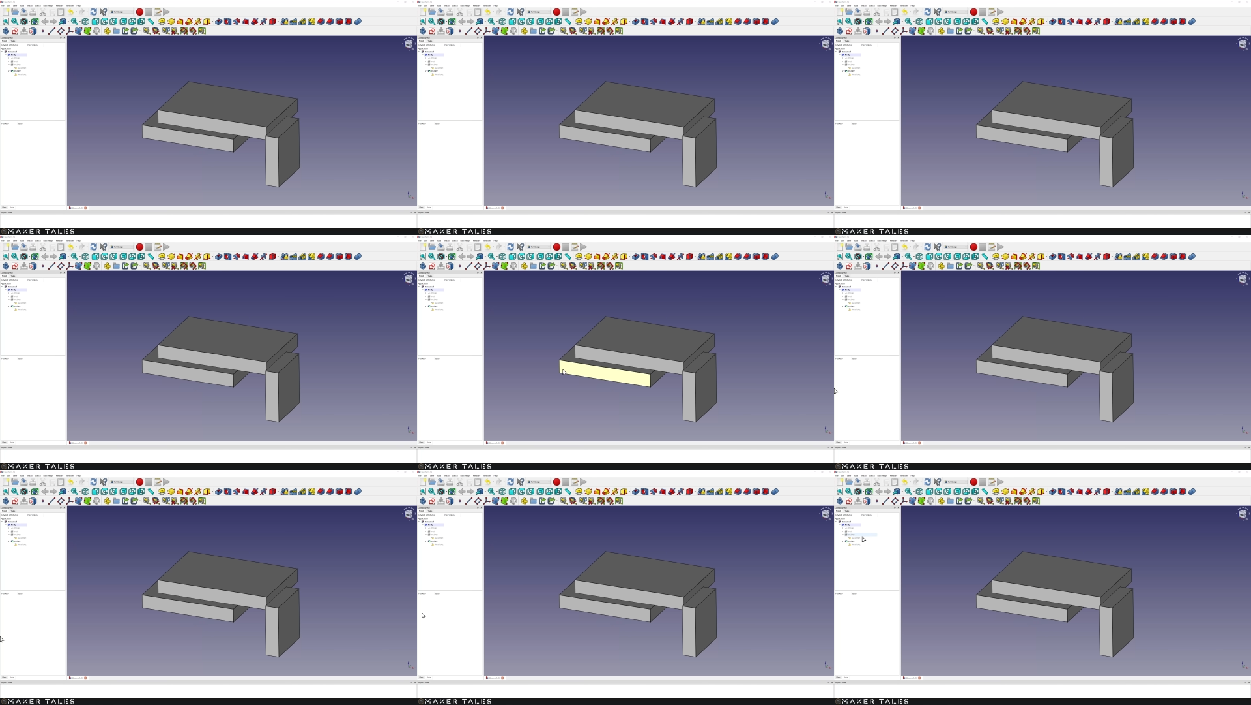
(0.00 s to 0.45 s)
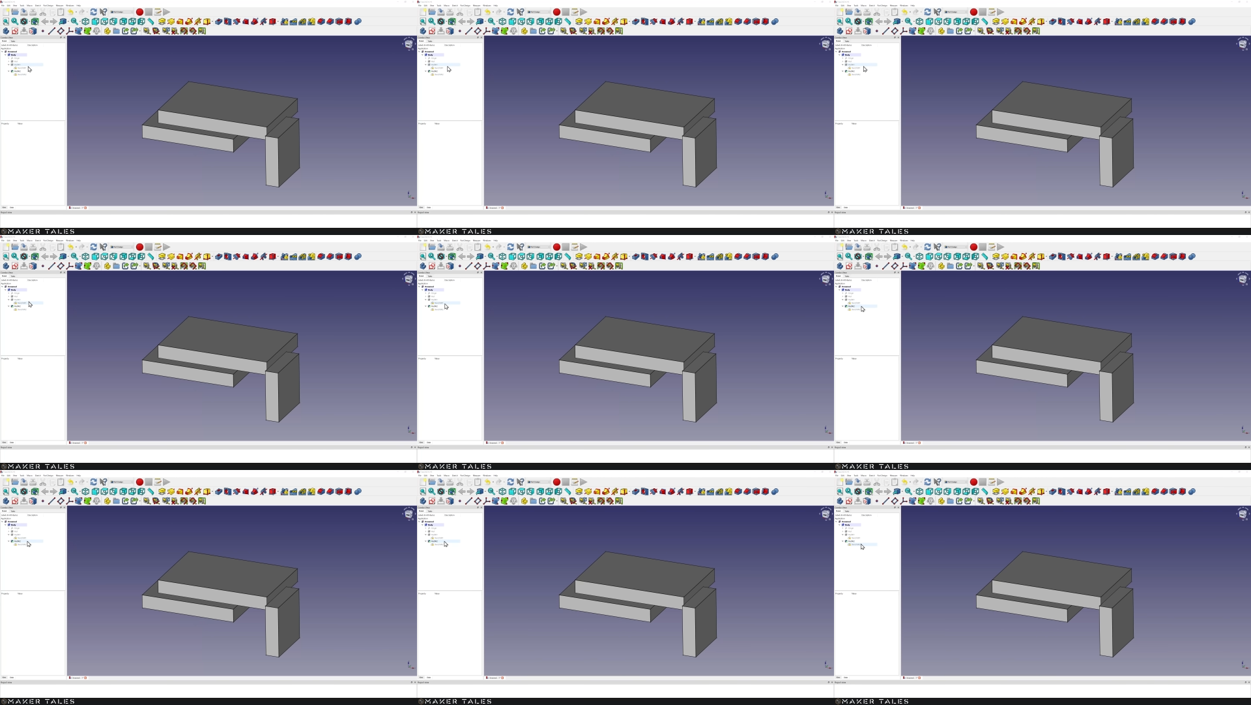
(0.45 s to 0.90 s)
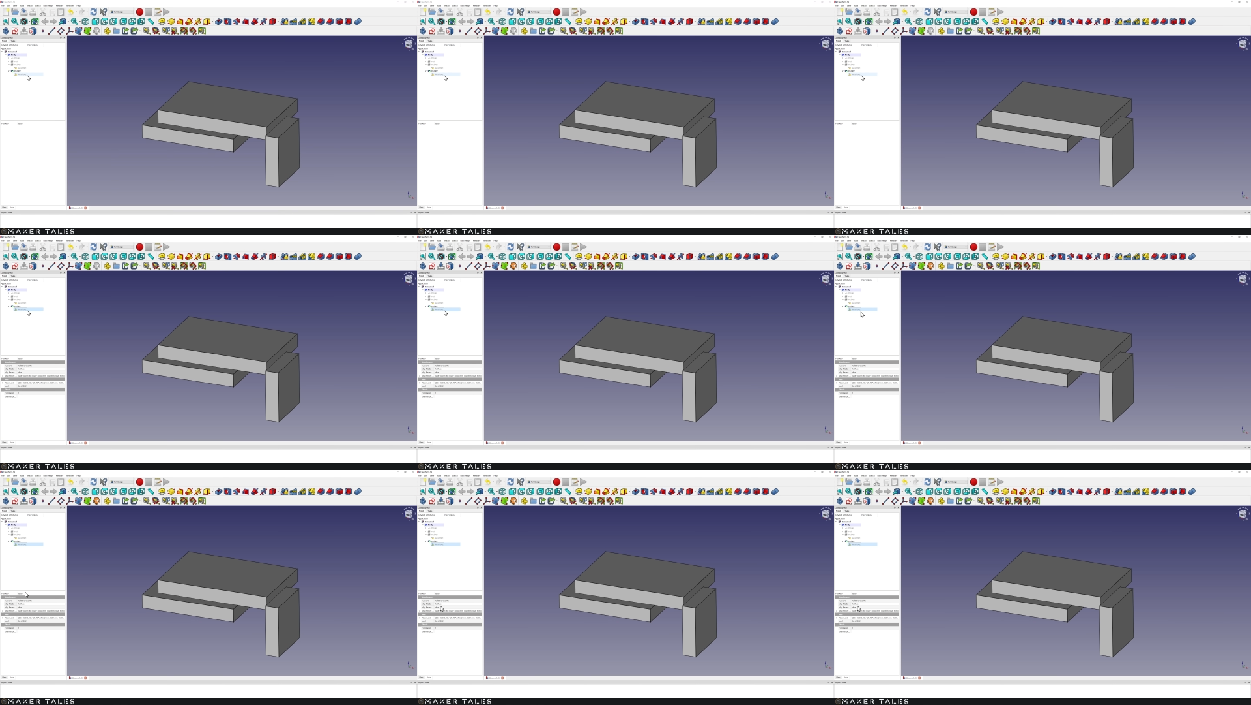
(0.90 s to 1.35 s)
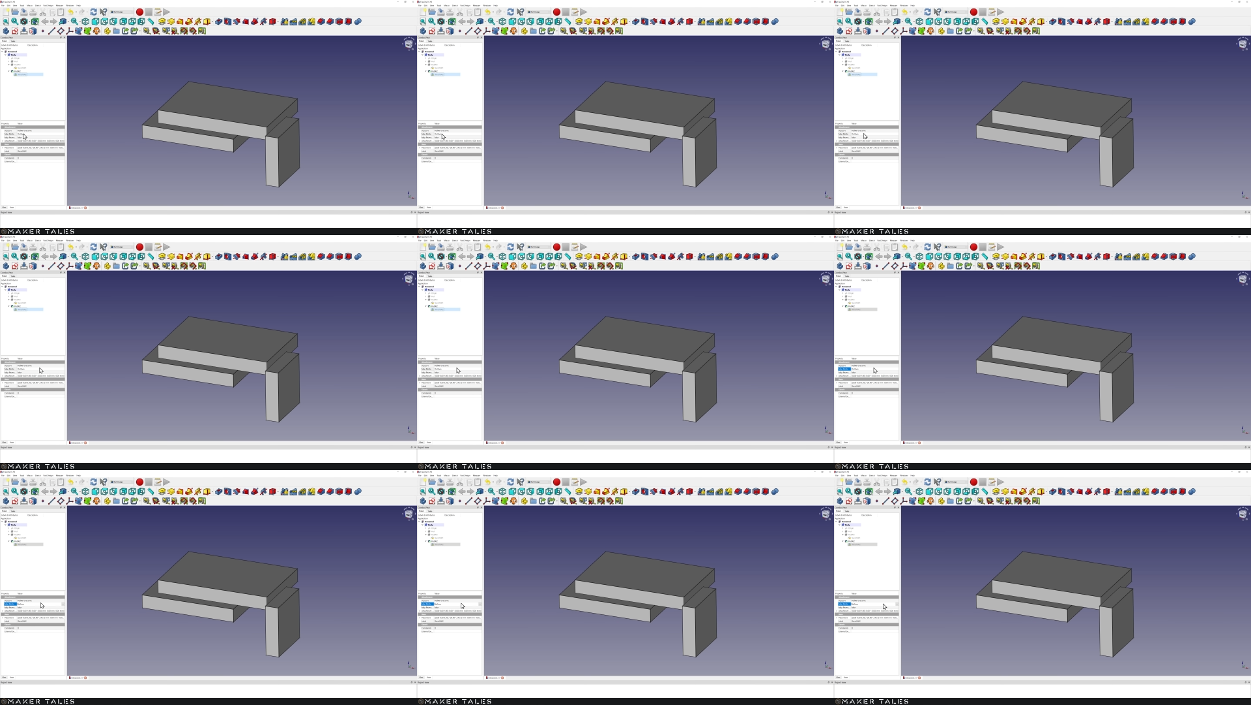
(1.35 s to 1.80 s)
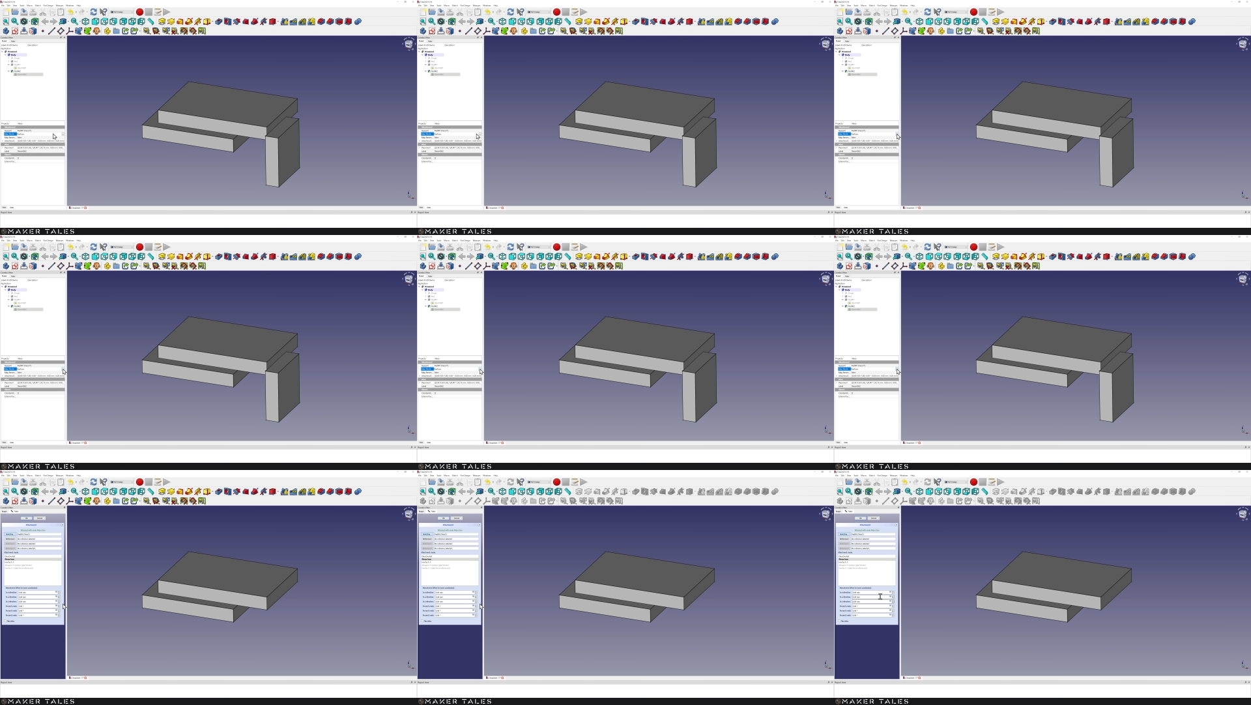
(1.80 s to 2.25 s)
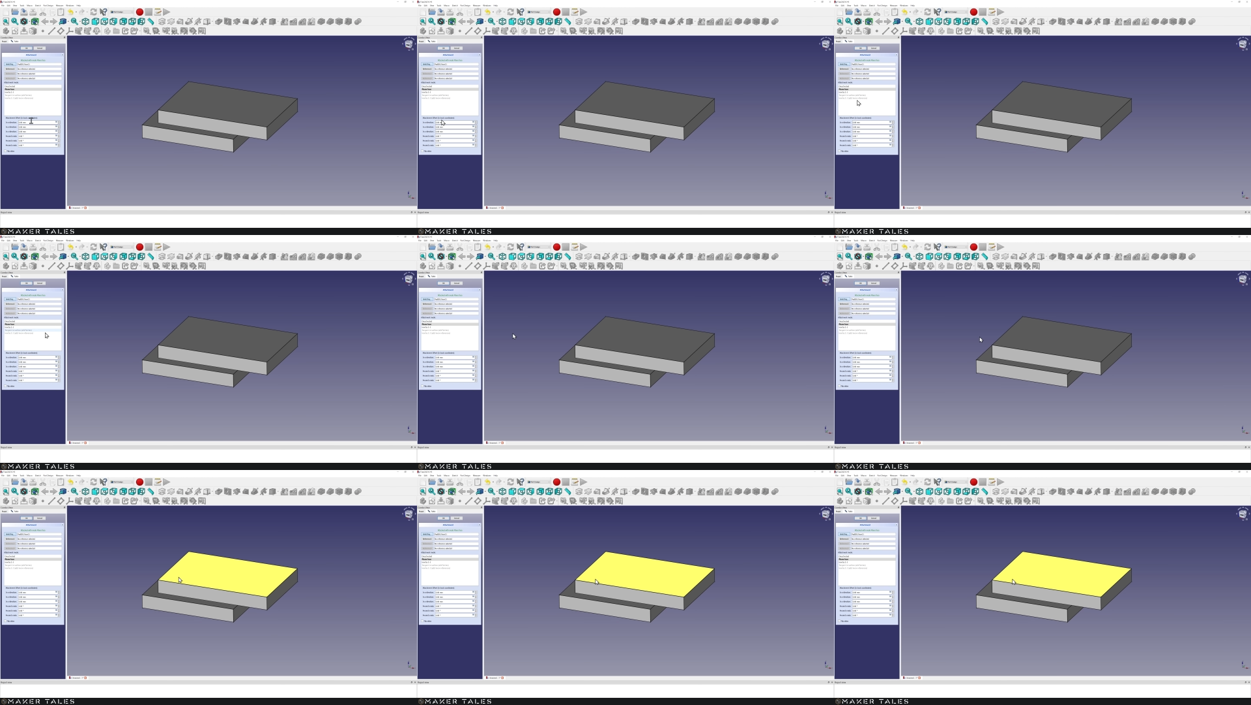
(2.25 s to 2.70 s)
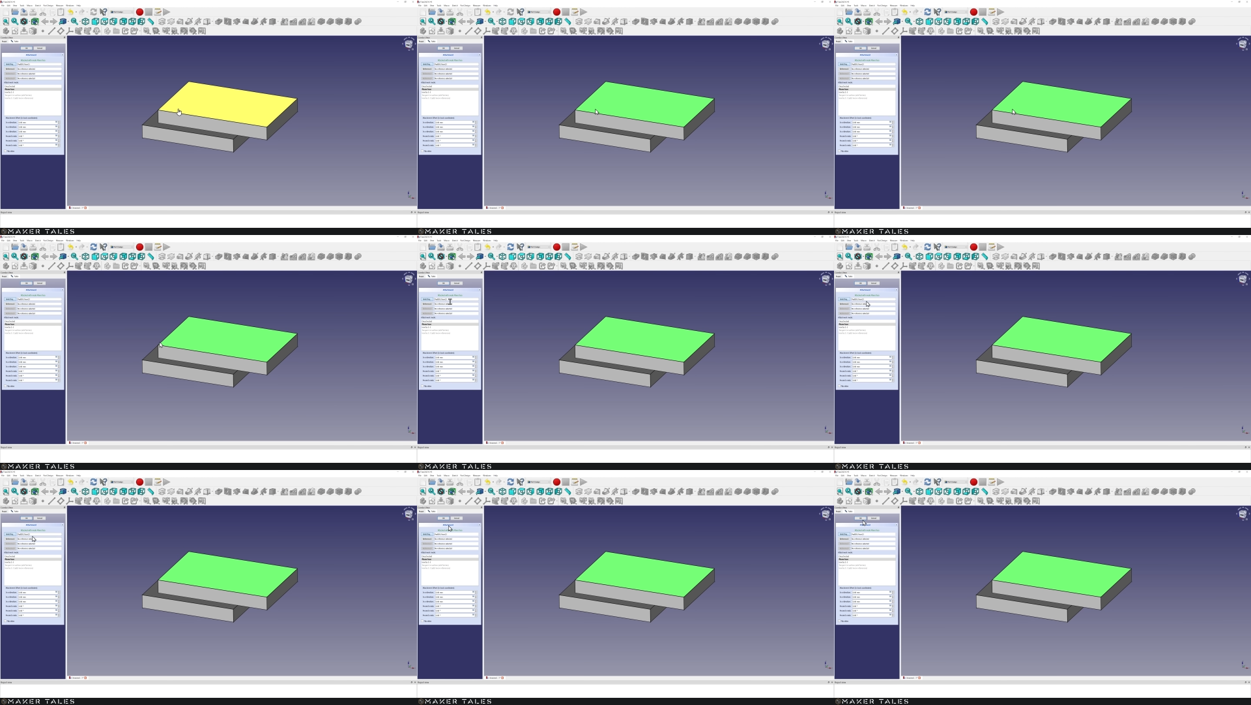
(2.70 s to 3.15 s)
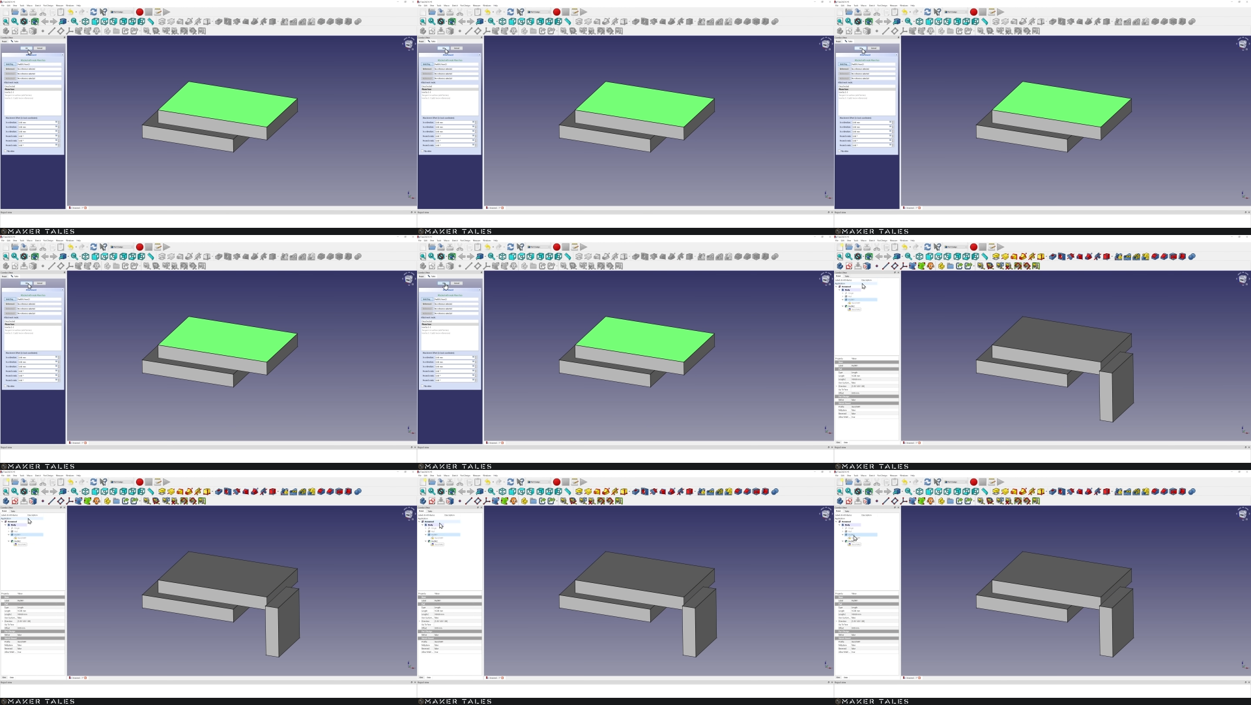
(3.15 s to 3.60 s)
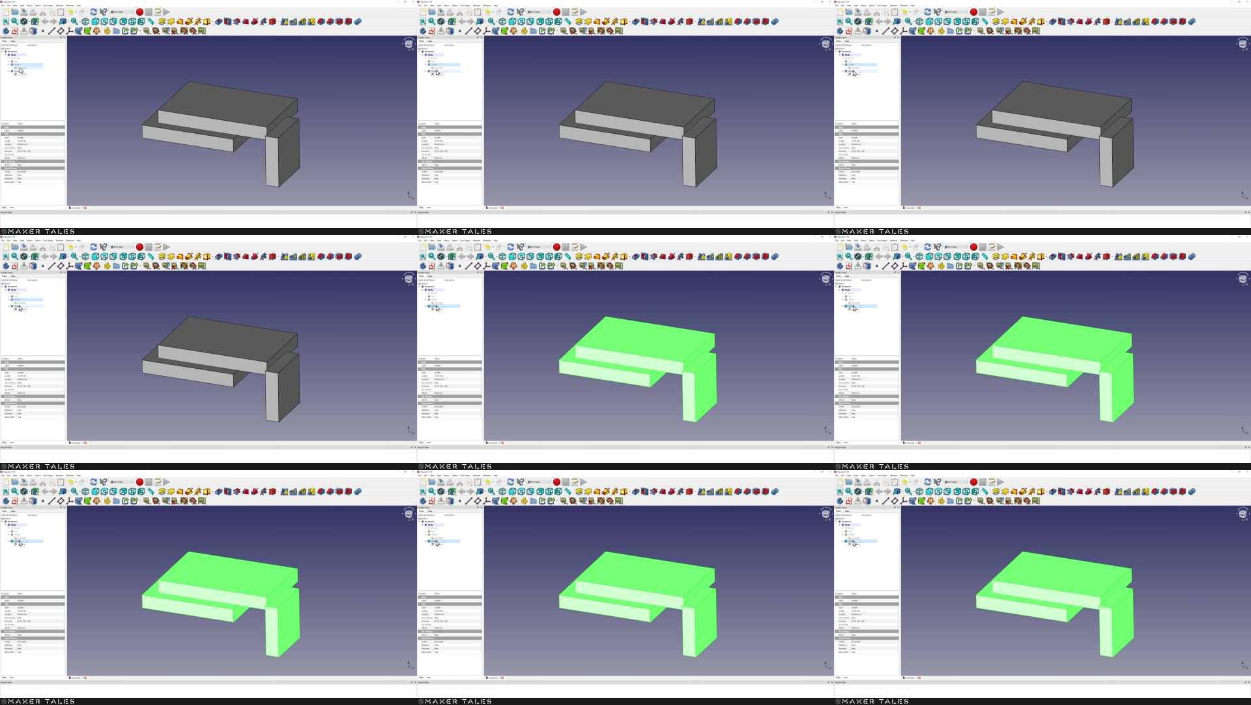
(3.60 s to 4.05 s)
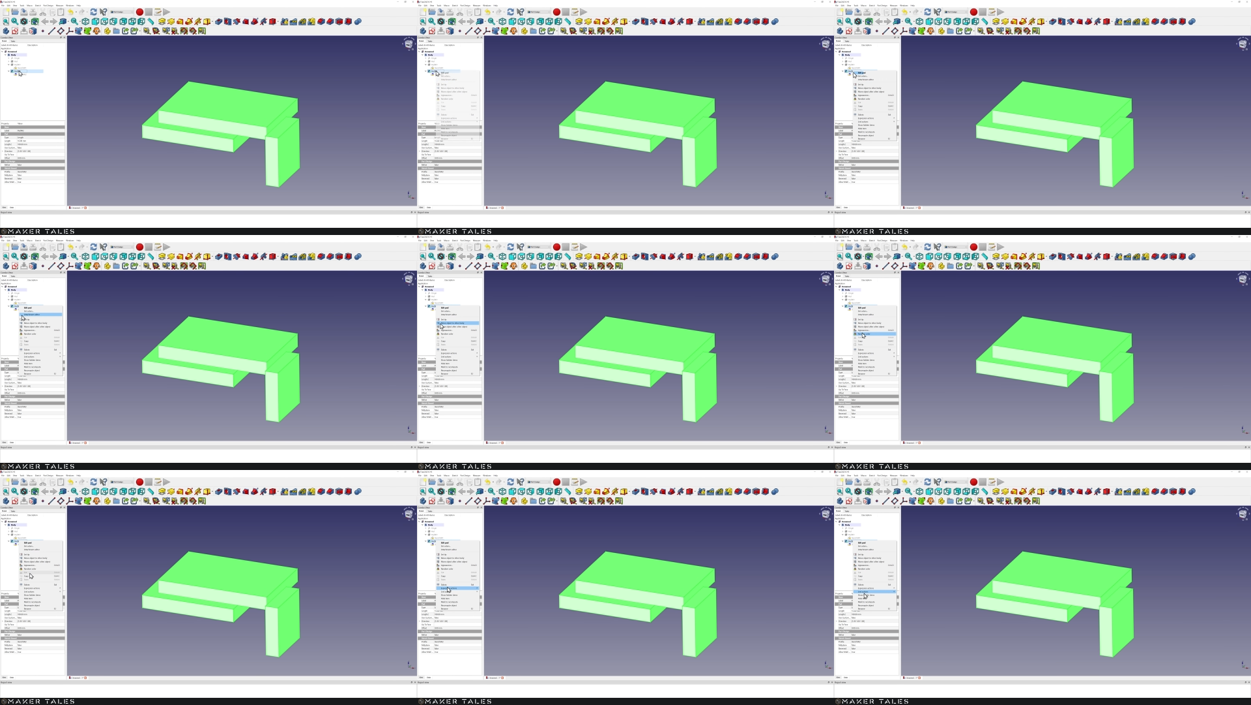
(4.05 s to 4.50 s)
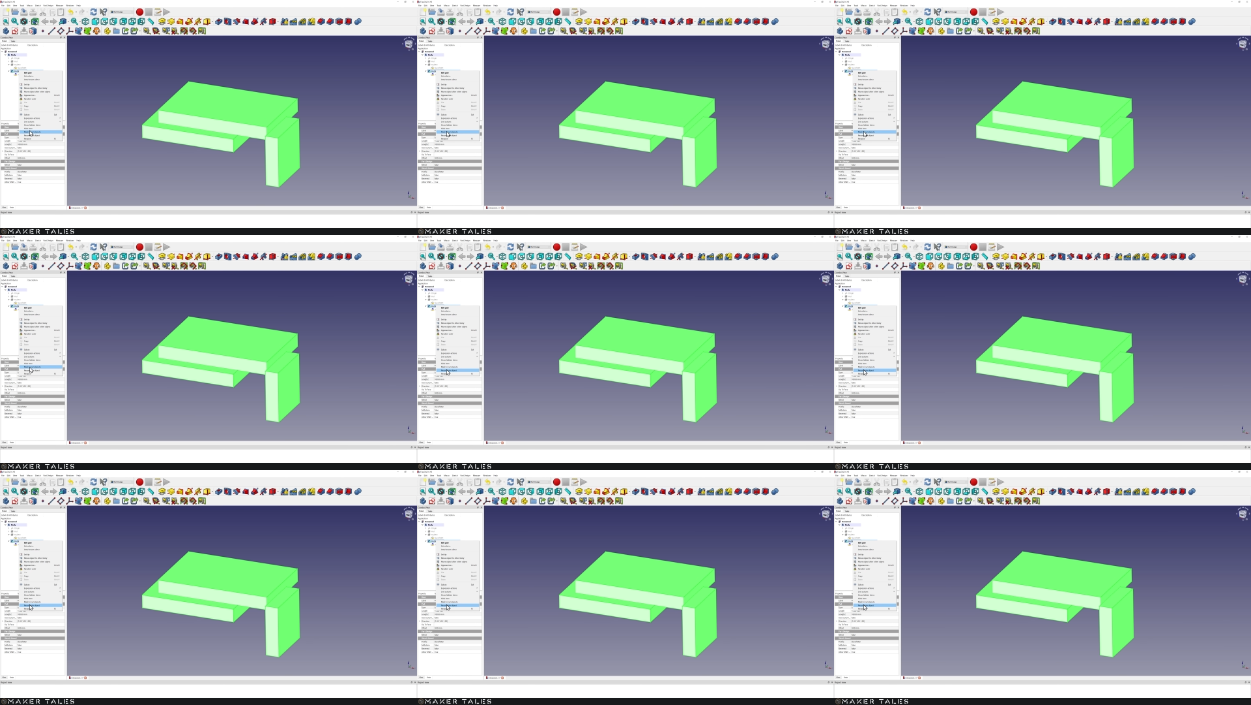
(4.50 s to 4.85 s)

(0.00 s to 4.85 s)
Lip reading: Nobody's mouth can be seen.